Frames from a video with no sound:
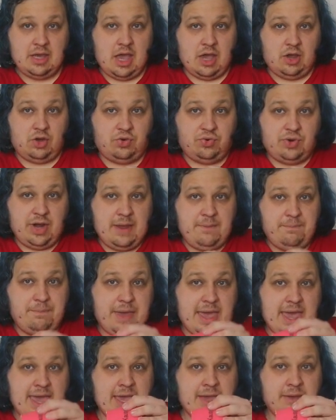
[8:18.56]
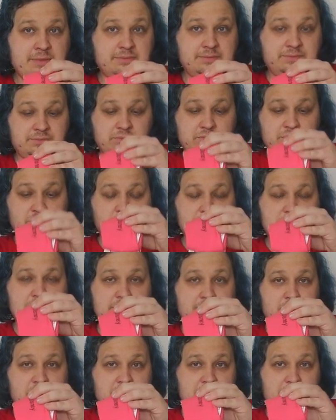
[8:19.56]
A cream pair with
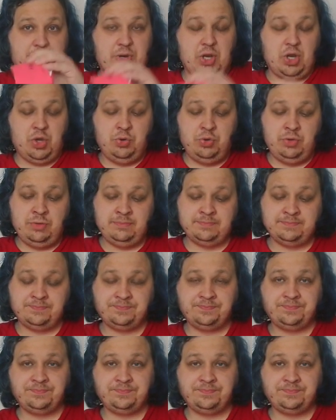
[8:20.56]
him on the balloon.